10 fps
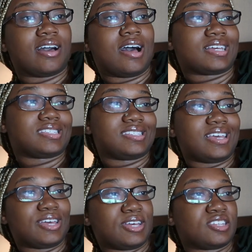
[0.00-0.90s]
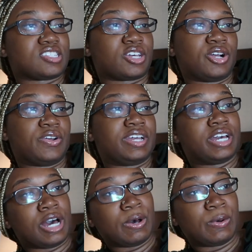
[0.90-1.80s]
oxtails, curry
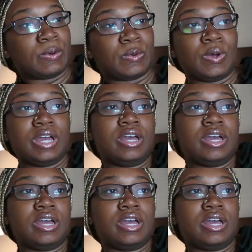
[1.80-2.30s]
goat,